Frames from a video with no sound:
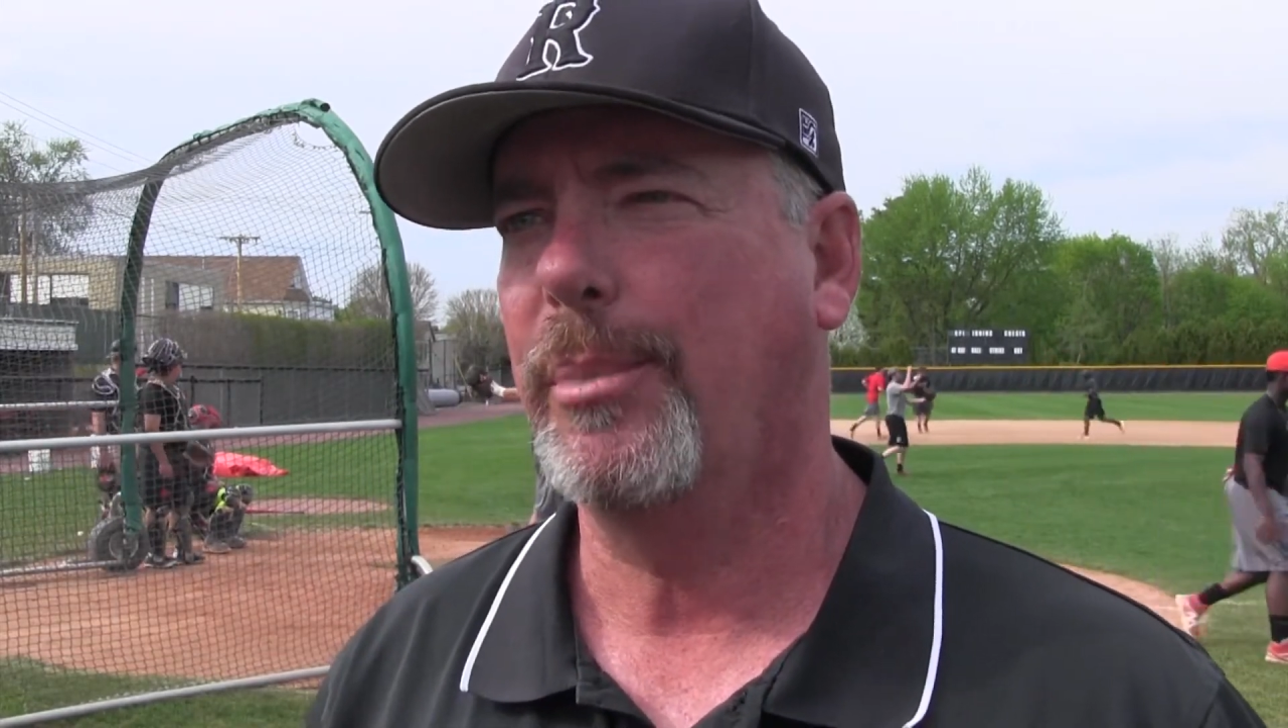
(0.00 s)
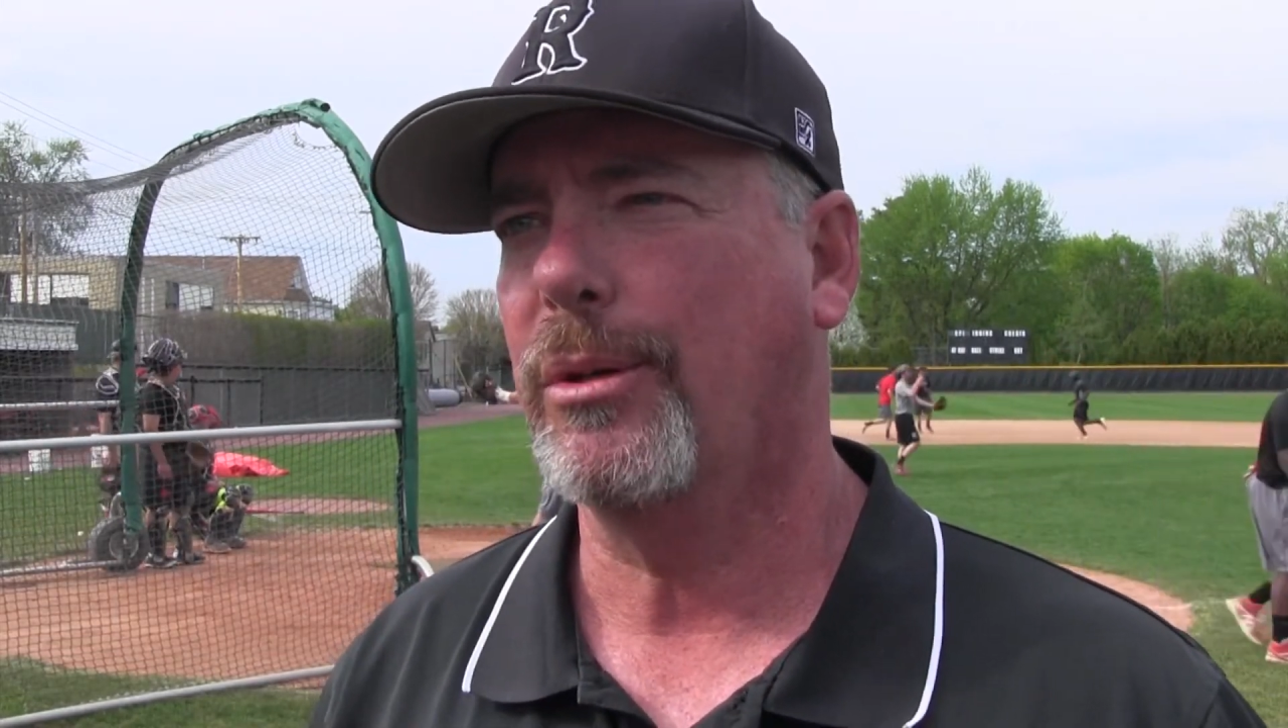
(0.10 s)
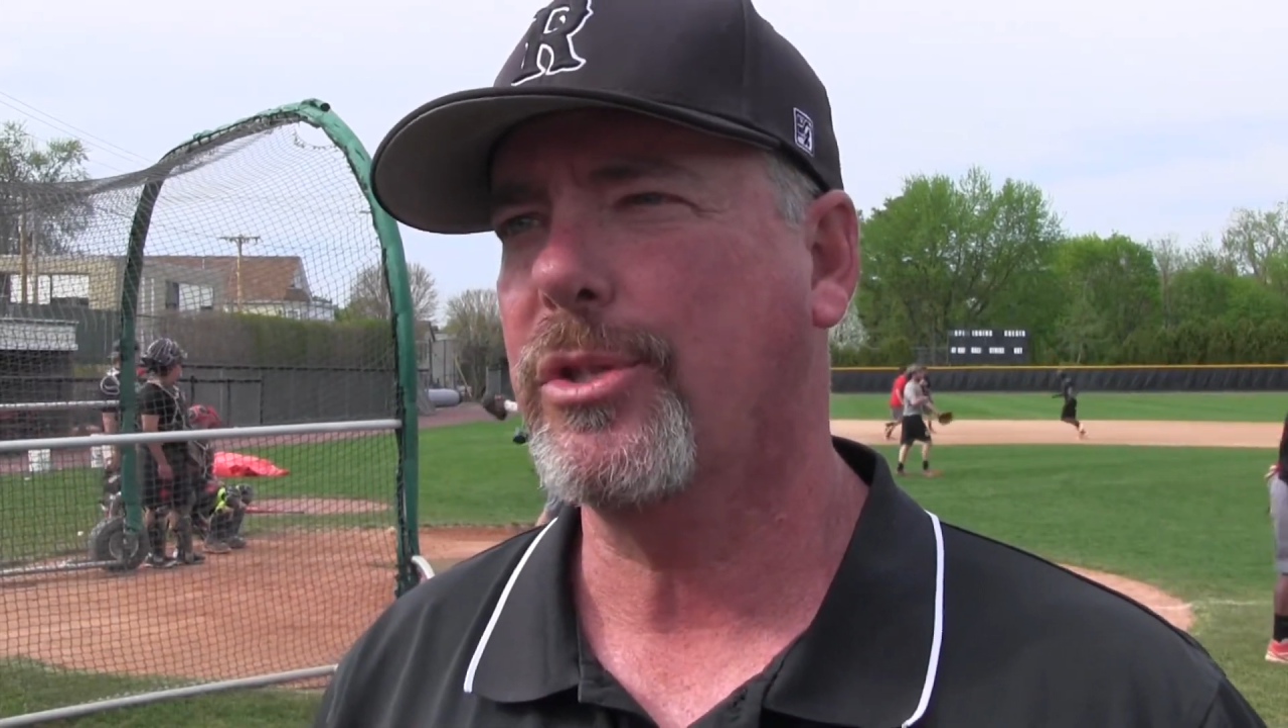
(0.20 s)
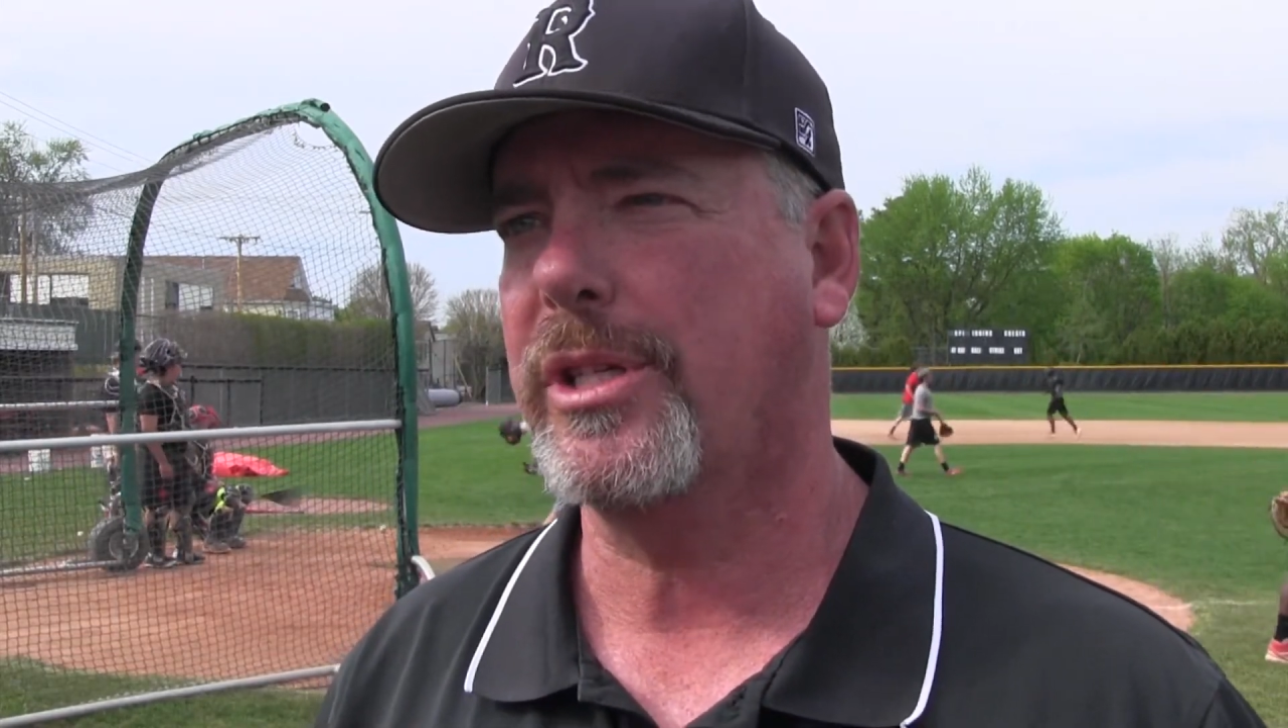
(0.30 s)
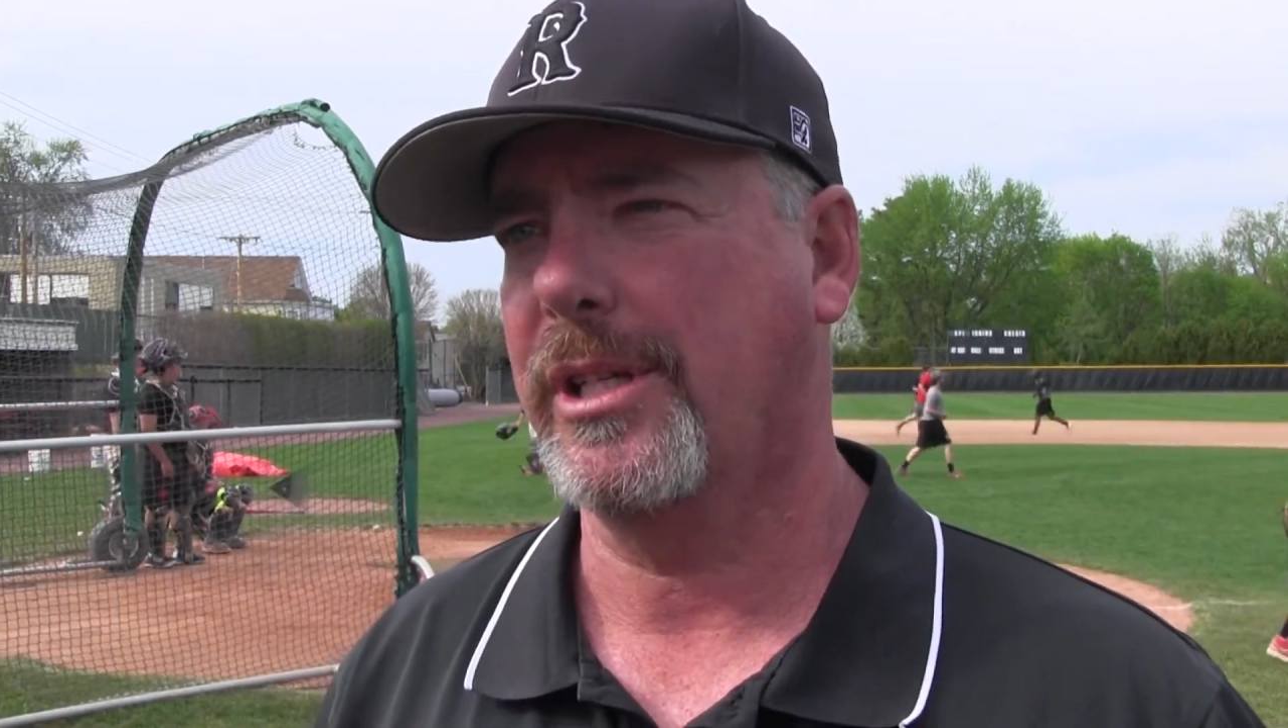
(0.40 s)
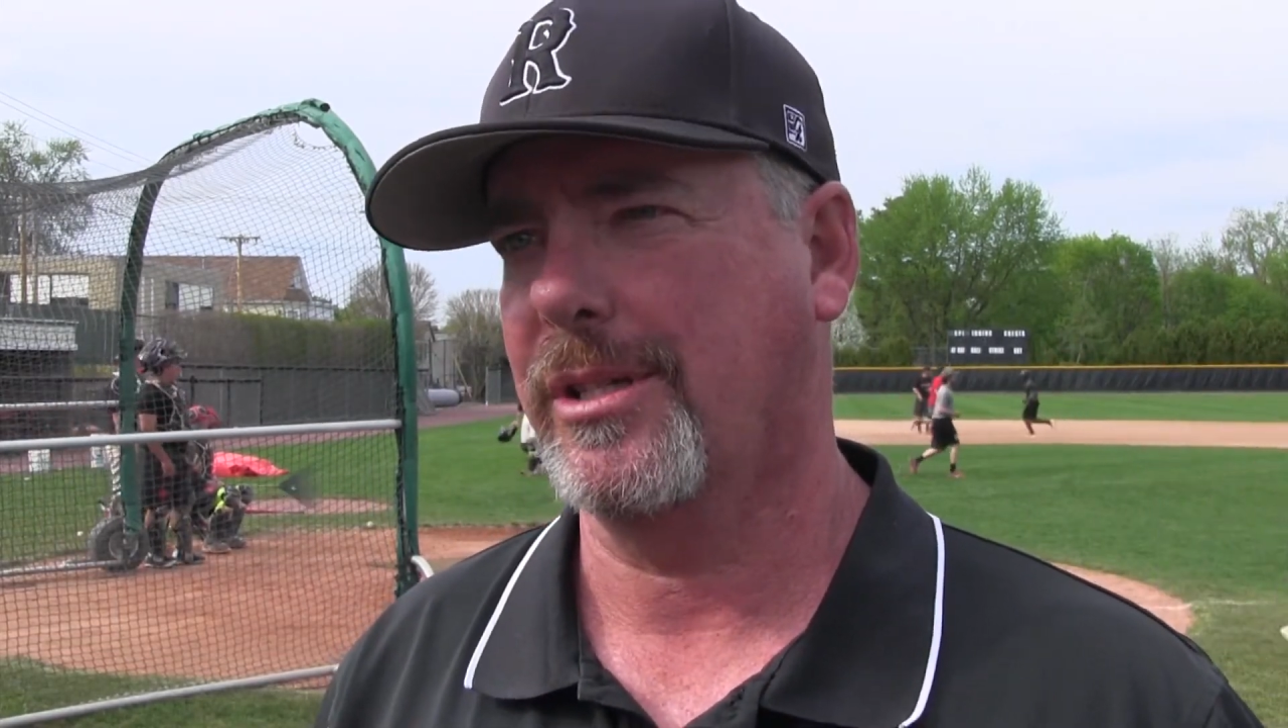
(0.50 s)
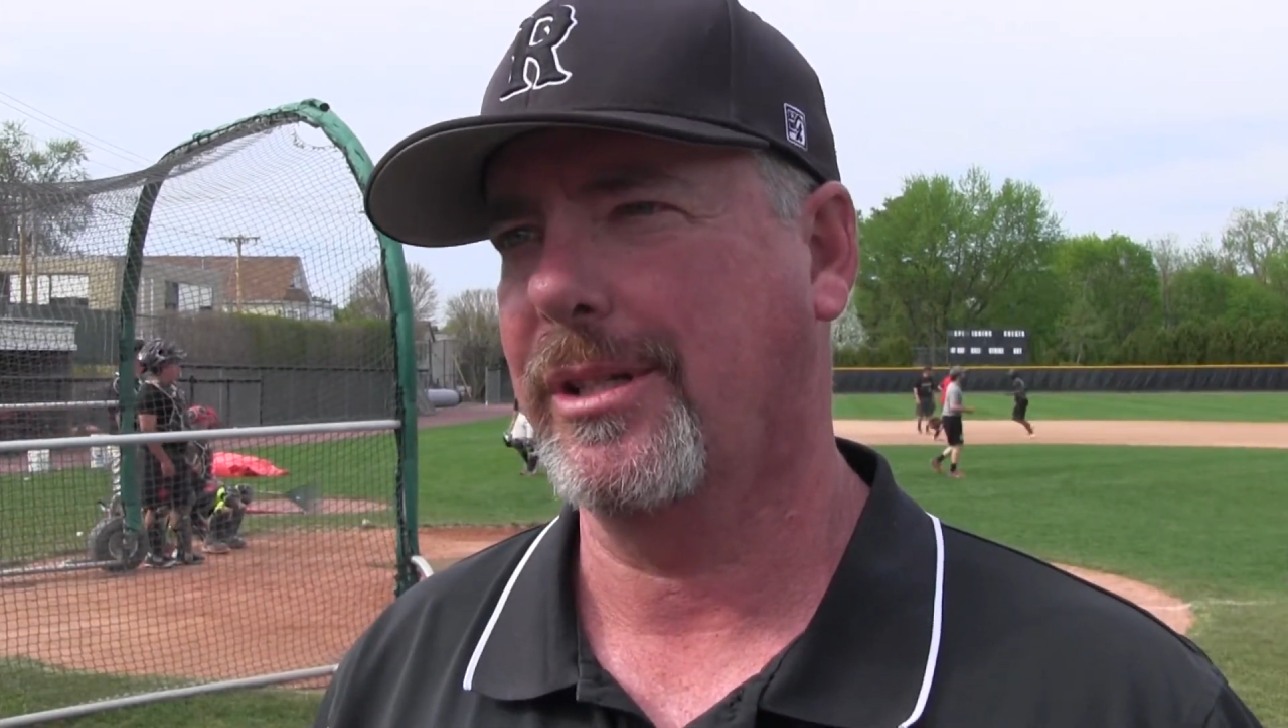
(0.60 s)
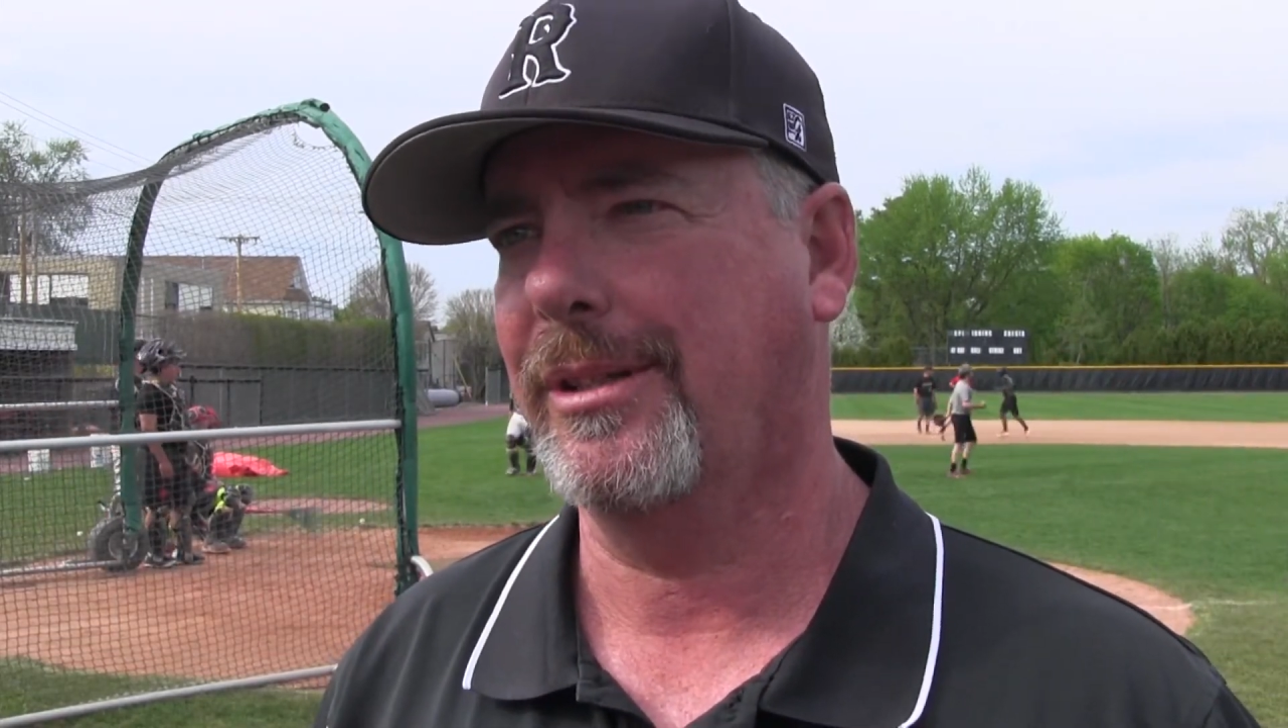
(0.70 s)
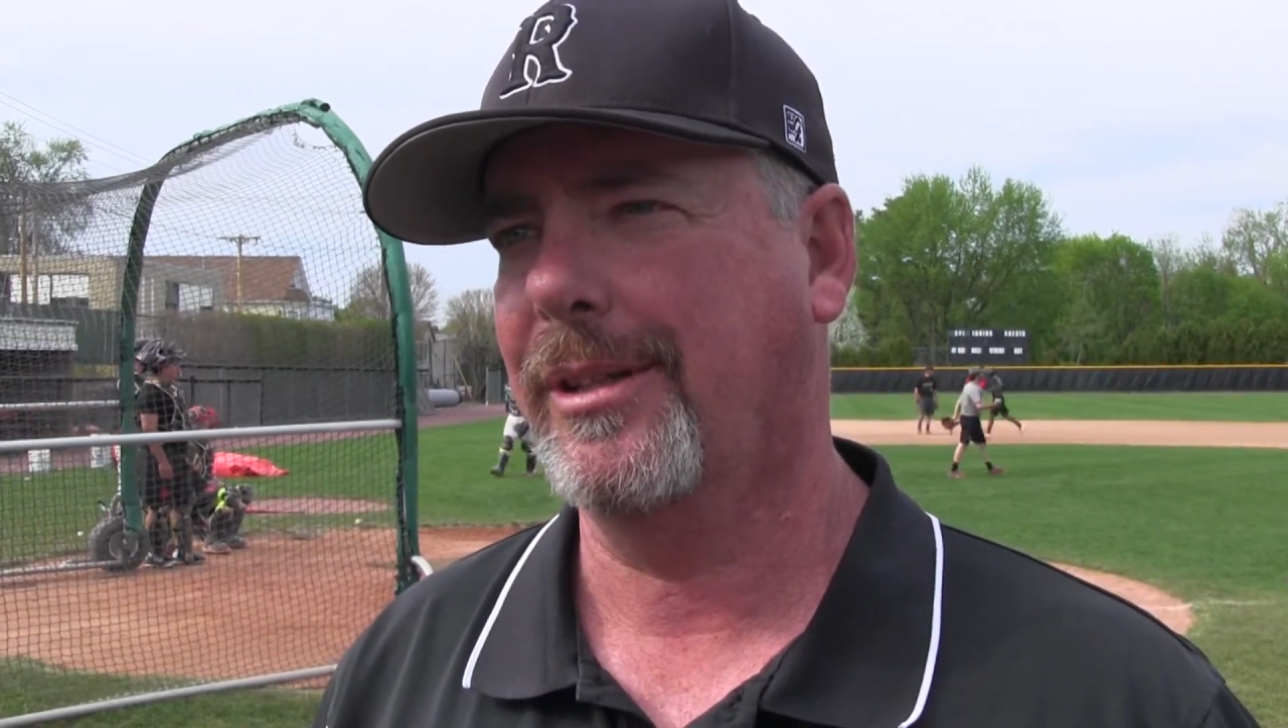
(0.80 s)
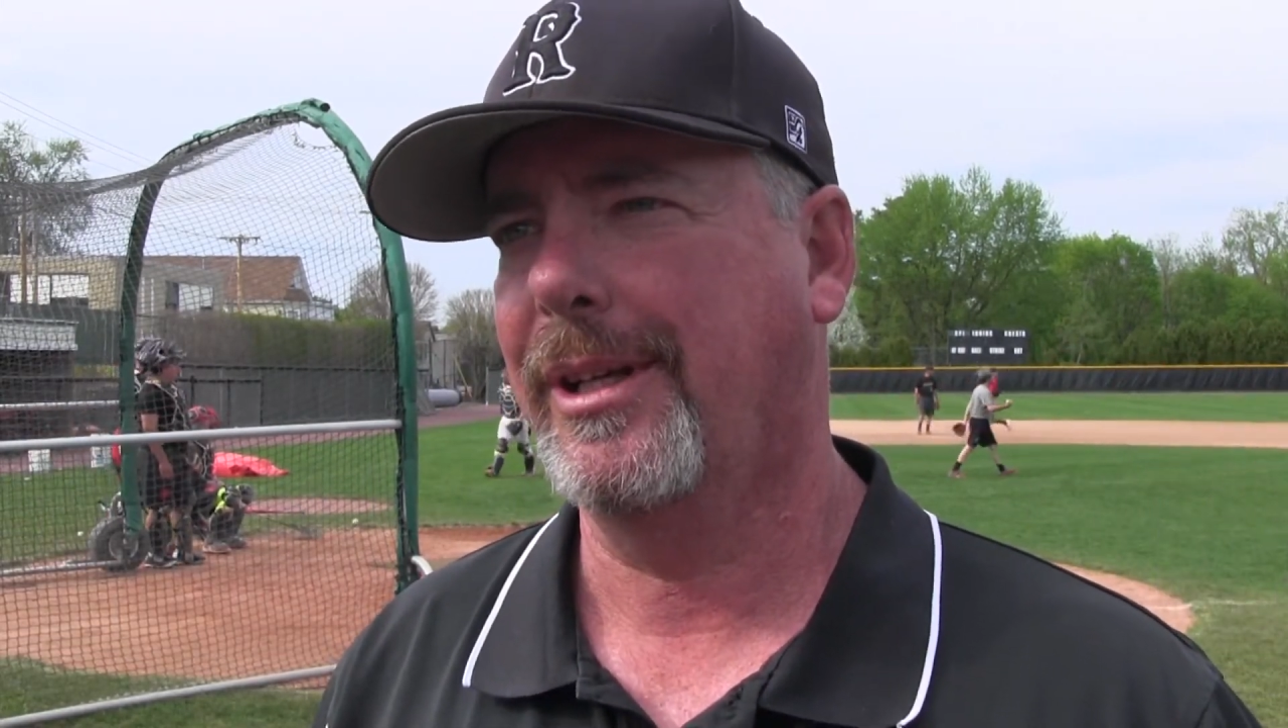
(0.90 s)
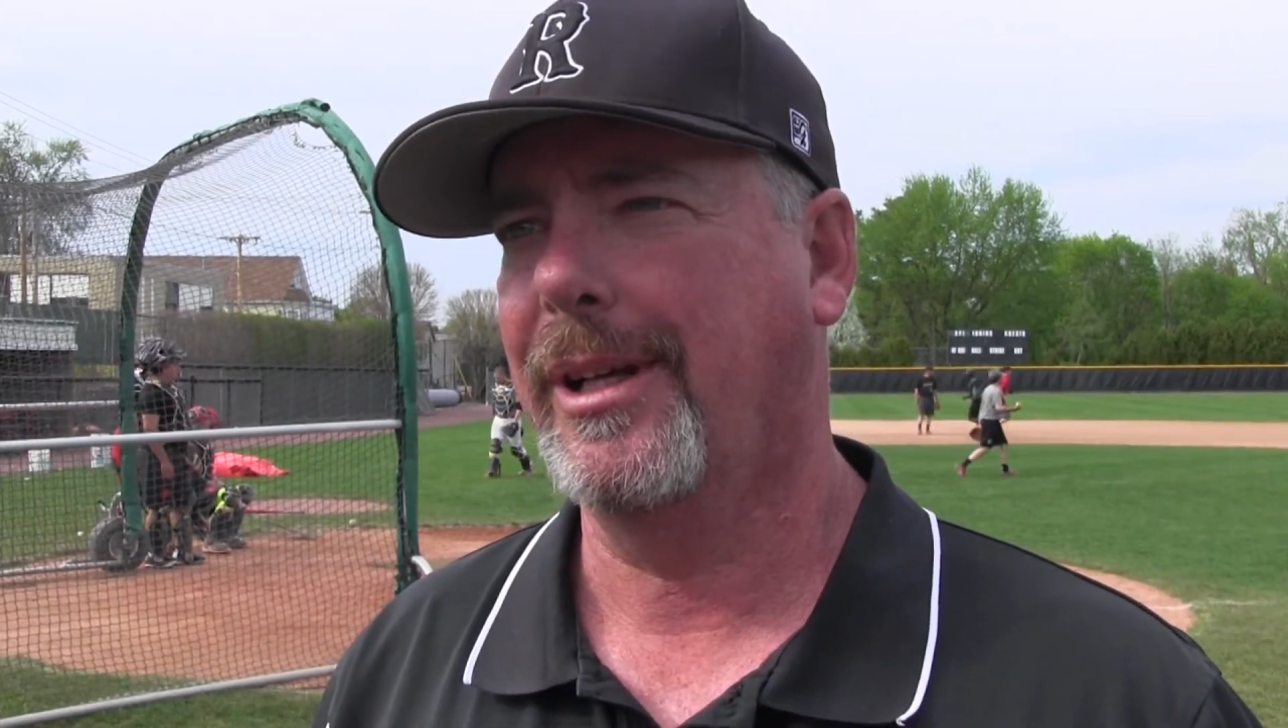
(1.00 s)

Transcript: postseason.